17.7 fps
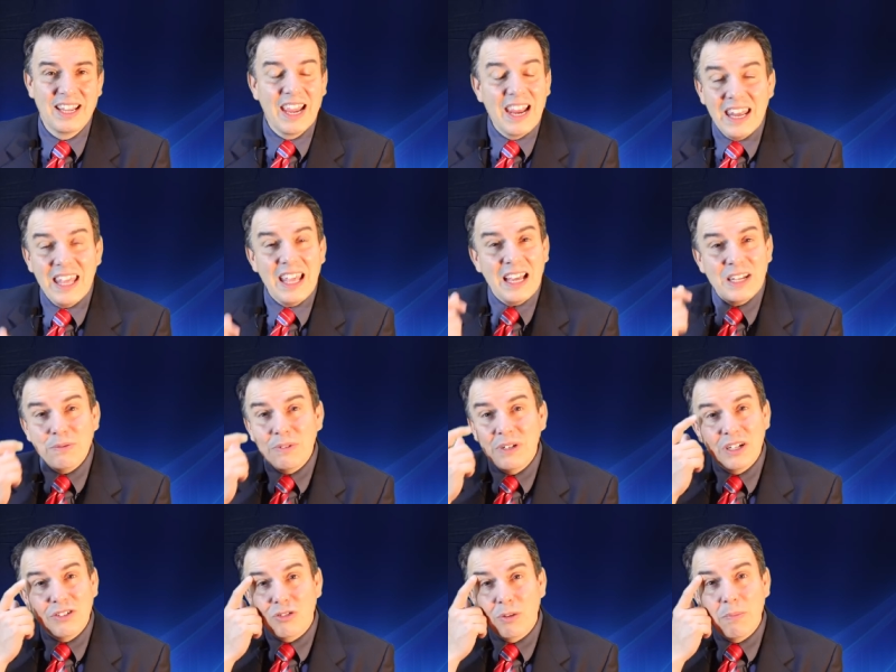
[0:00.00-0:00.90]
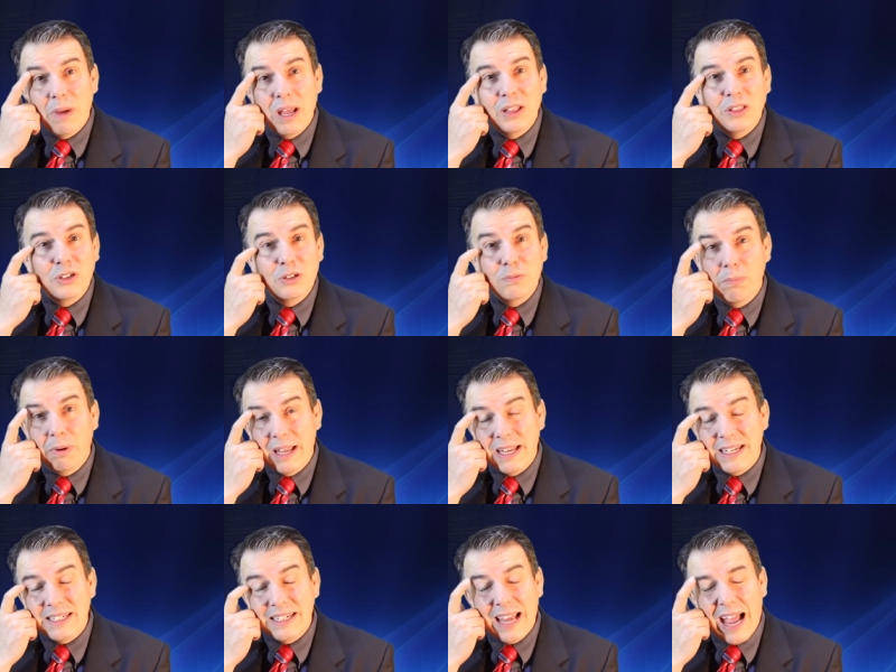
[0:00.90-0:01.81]
And it has been a tremendous
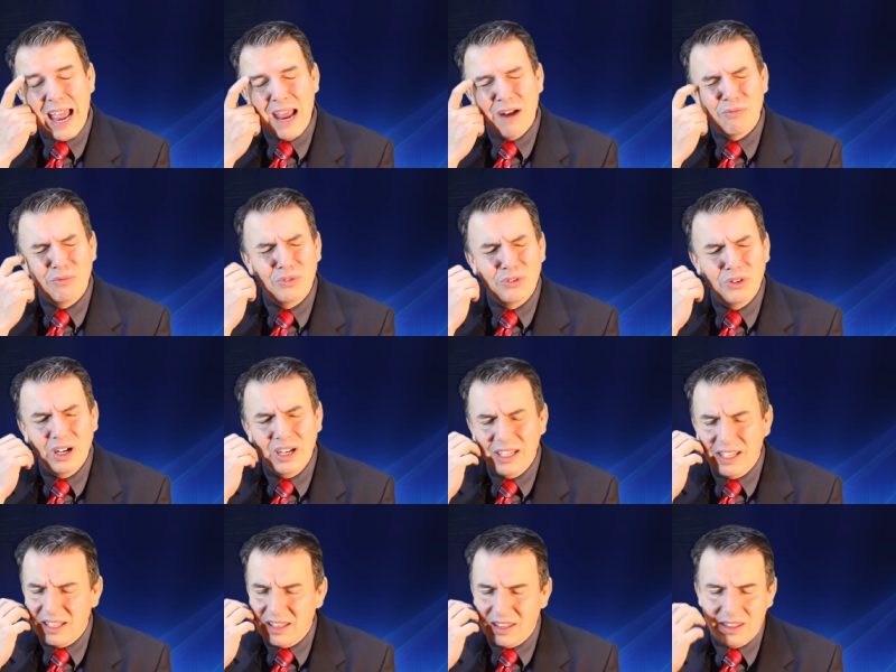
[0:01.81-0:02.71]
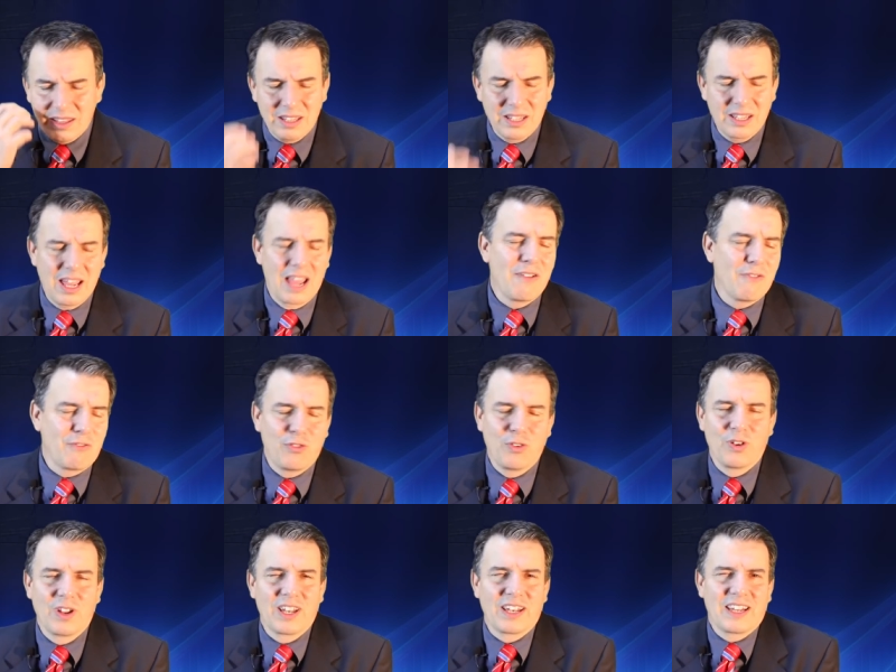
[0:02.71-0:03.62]
blessing. I am really
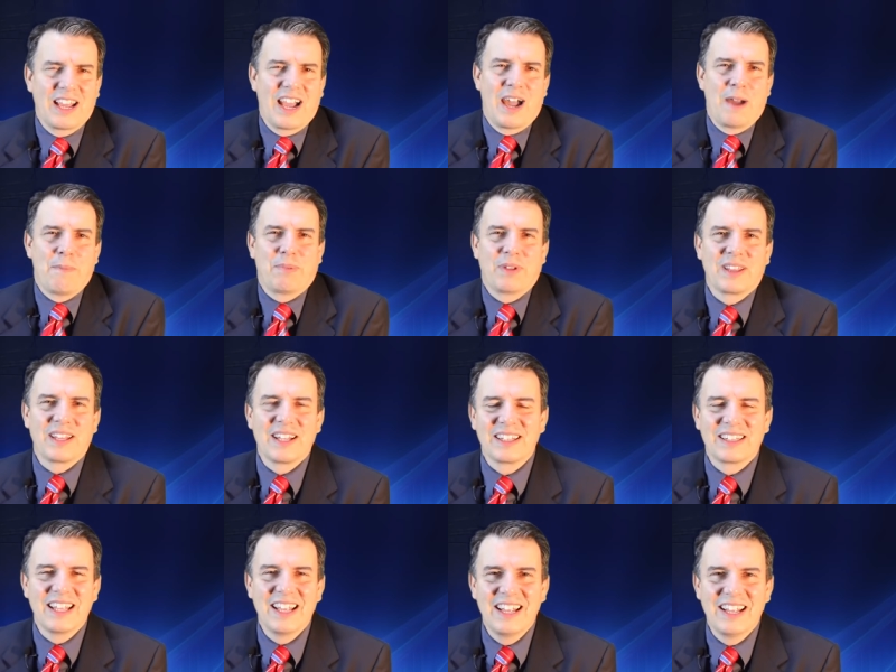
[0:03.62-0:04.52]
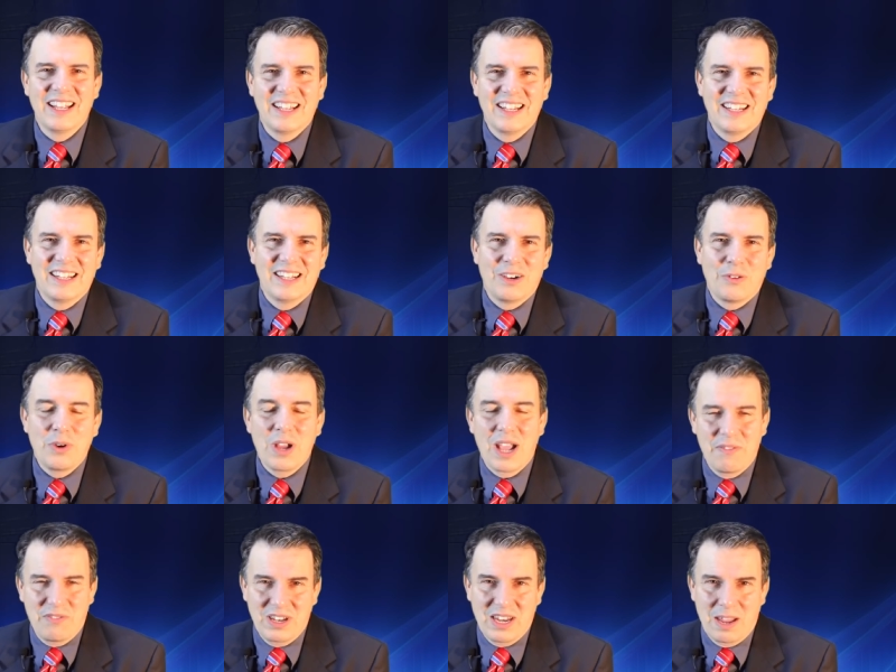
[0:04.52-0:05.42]
thankful and happy that we
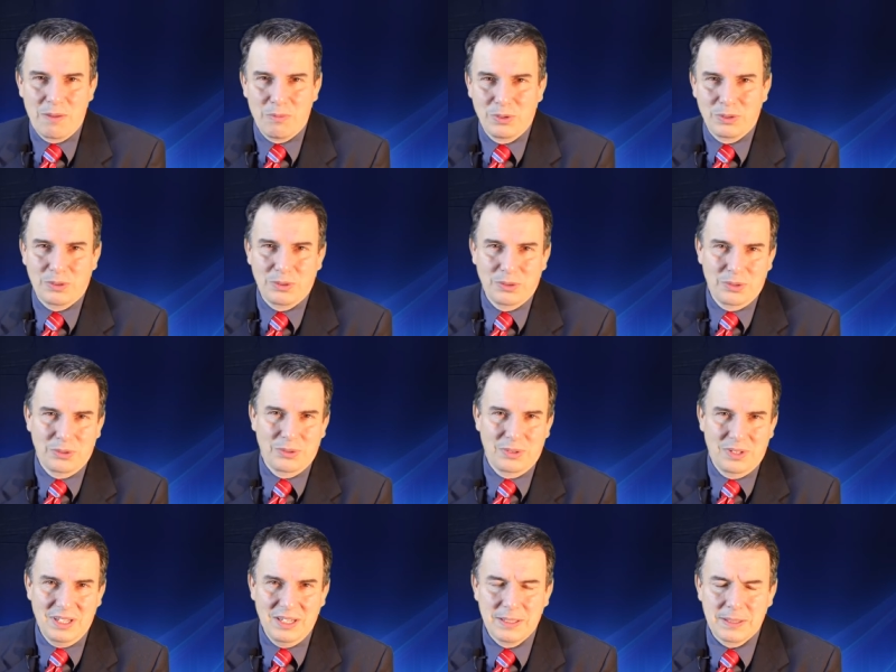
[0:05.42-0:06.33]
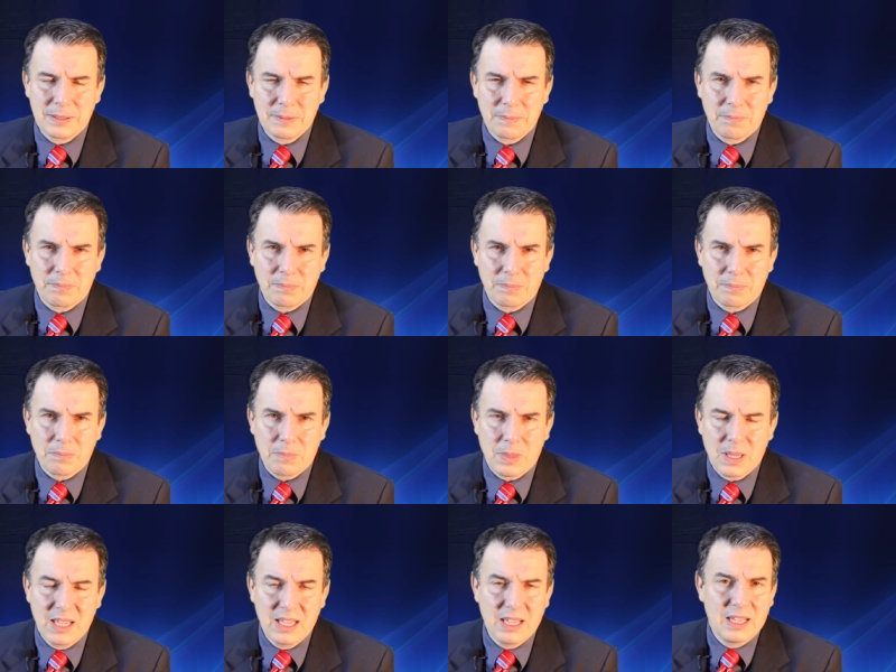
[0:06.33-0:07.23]
have been able to do this.
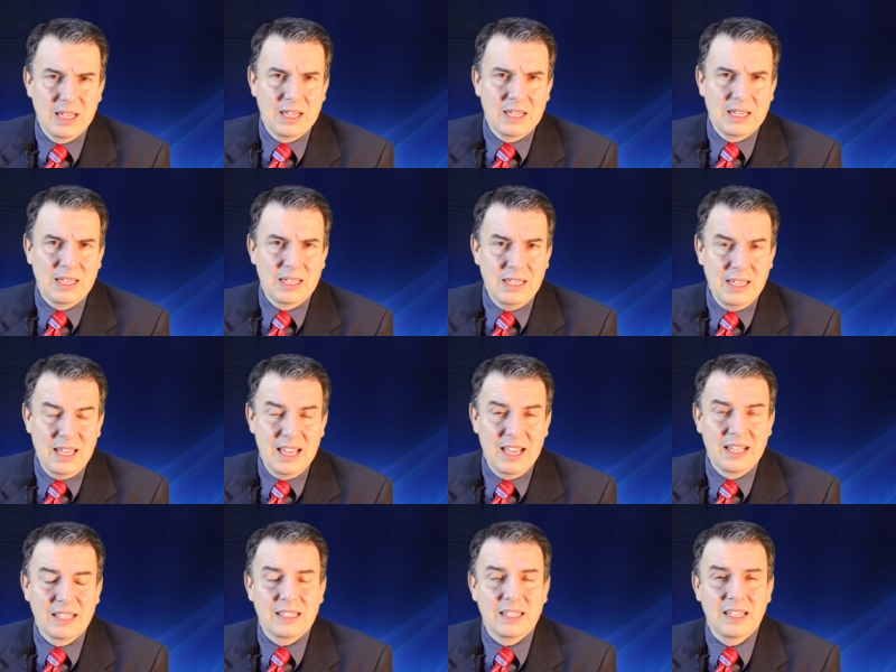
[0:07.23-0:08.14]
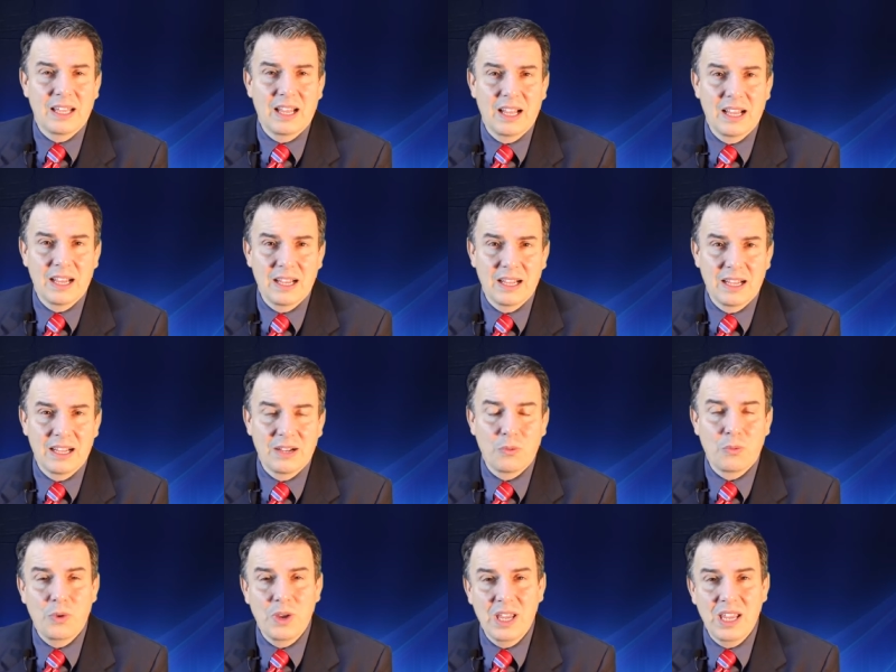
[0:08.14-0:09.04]
Yet,
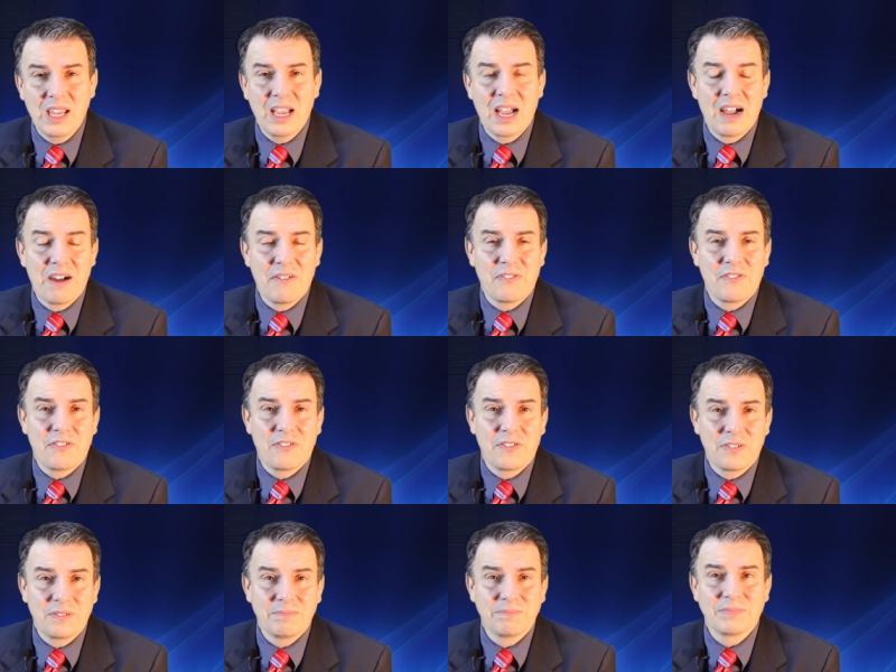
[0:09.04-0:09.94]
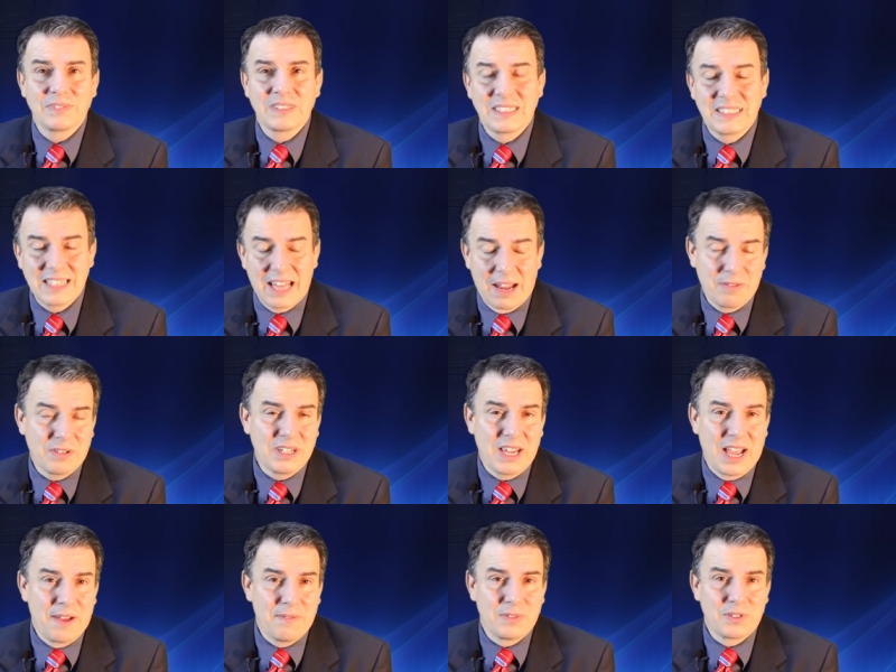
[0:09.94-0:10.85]
we have
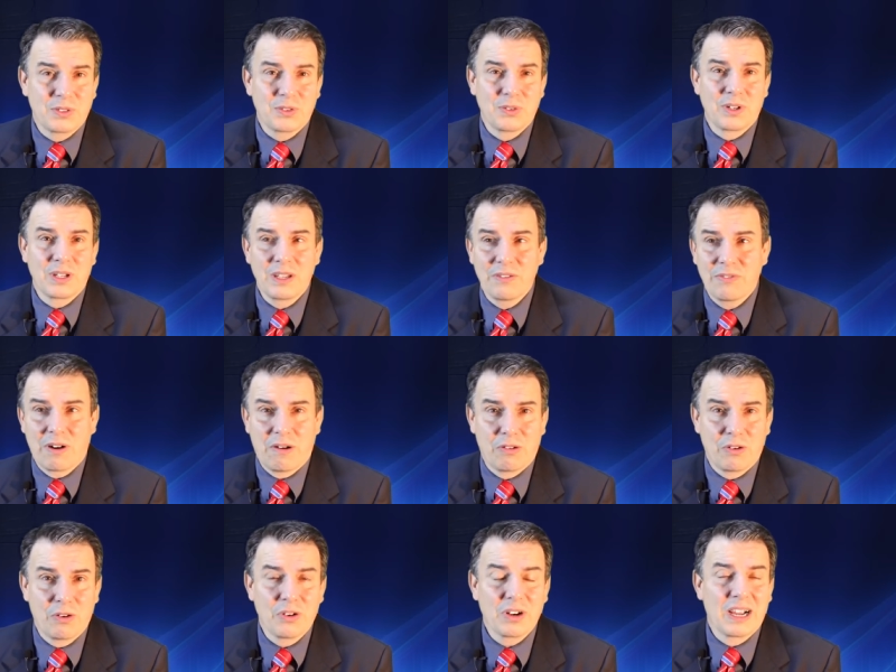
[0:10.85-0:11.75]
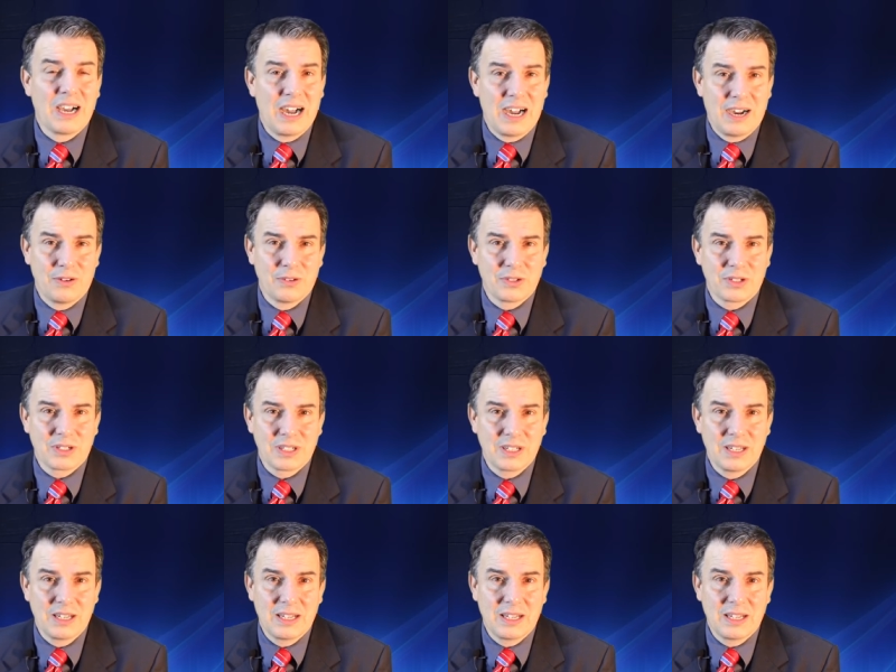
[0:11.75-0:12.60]
sometimes to leave our own house